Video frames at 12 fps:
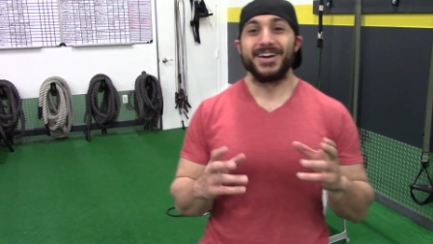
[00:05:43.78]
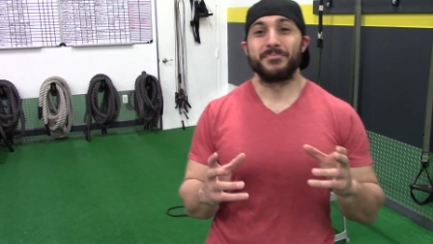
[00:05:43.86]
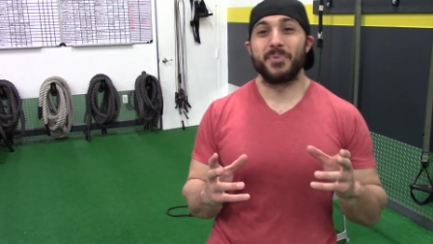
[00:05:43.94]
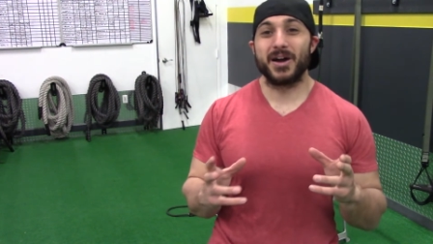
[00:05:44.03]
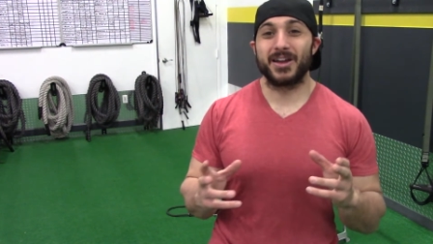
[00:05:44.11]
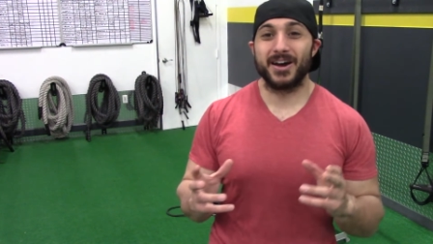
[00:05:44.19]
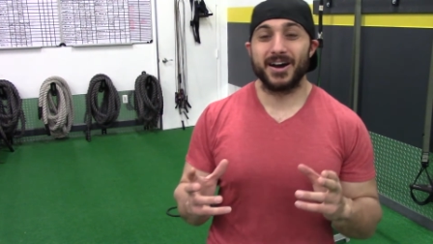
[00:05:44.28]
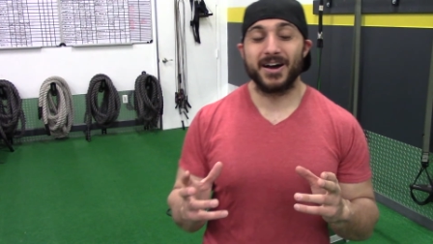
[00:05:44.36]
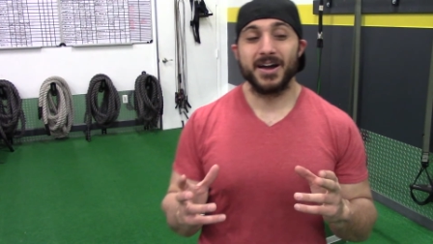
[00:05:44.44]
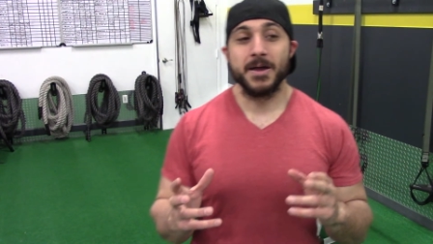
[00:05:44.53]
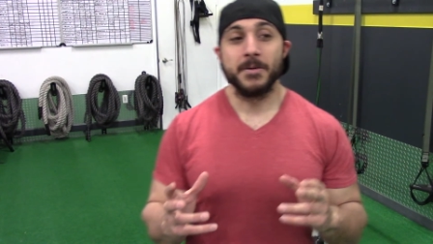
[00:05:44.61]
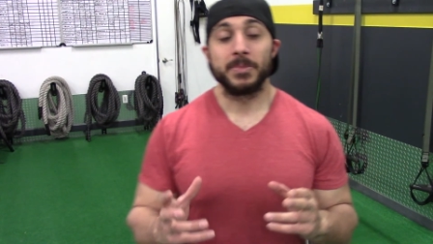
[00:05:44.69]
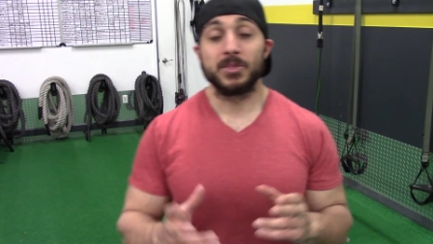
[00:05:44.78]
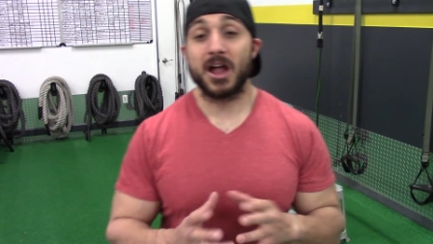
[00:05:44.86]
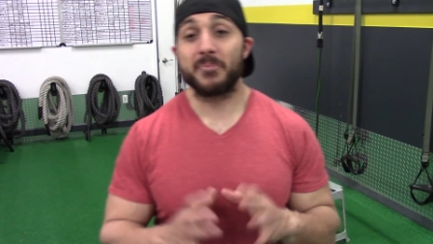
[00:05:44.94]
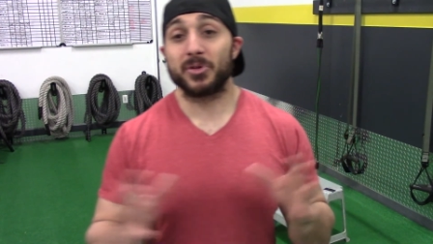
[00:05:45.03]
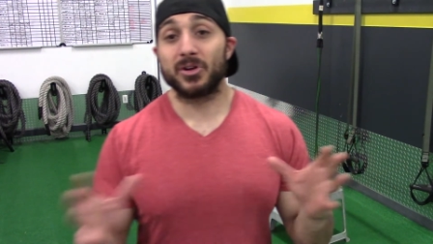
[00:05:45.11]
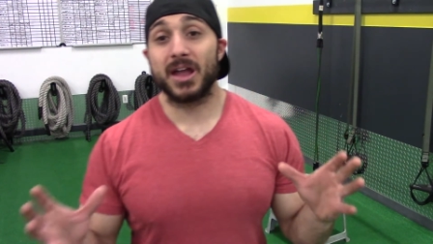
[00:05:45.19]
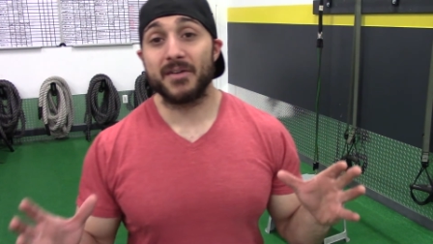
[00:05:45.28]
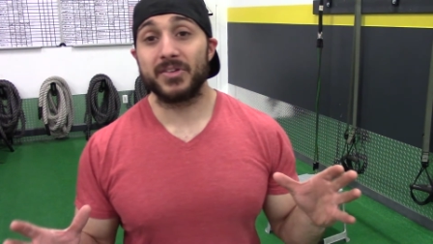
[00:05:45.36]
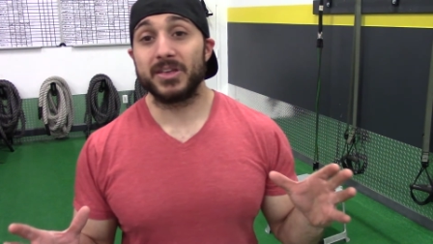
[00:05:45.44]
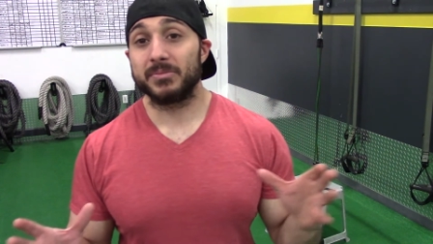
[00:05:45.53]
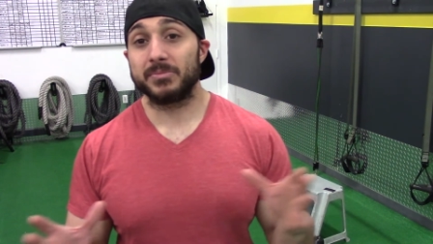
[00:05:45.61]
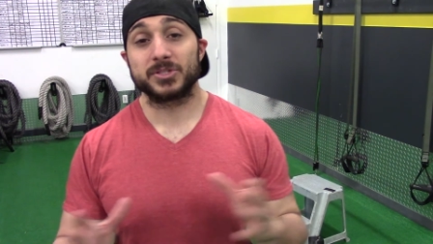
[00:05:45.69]
but I've been on
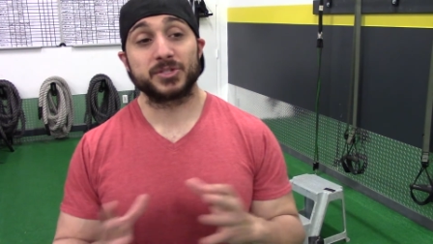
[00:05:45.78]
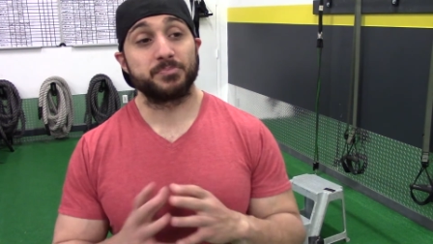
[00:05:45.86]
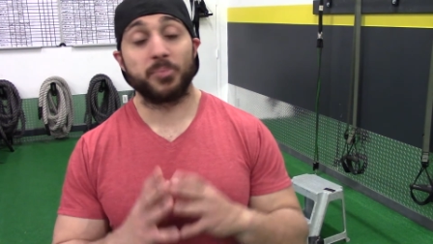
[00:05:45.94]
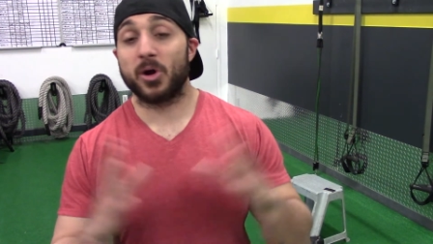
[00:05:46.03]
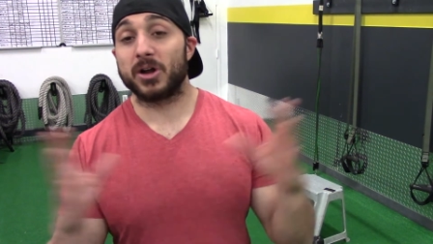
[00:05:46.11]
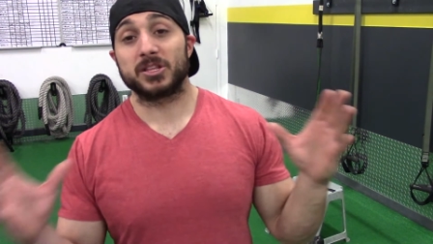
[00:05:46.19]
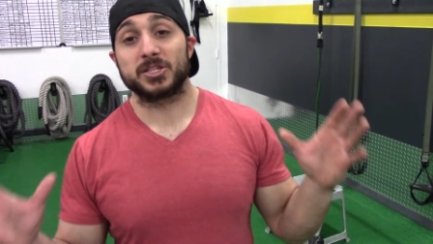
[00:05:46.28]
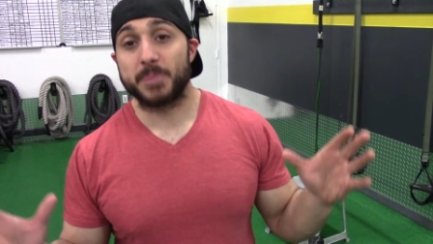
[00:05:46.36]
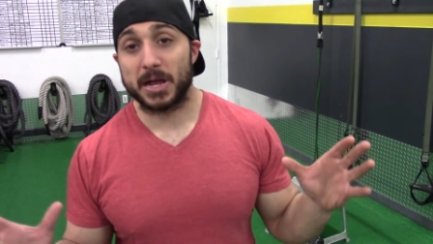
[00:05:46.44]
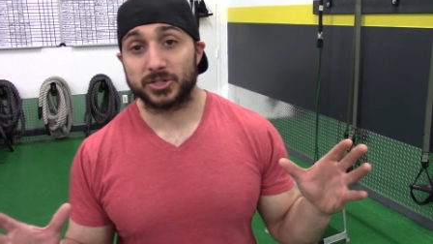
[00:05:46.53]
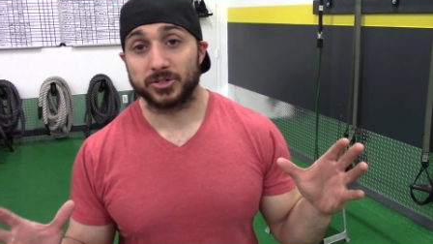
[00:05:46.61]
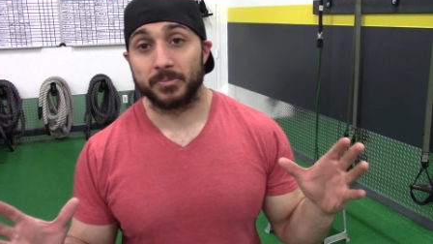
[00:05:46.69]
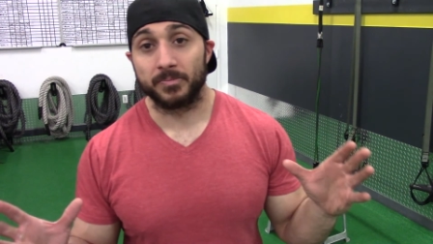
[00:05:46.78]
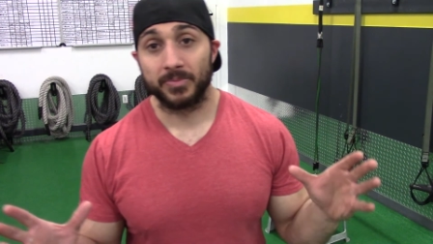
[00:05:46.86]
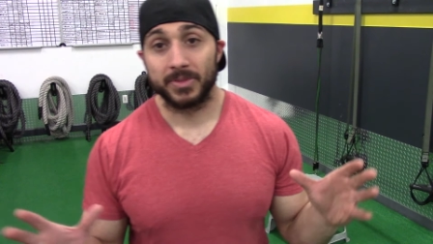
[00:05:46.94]
every part of the spectrum,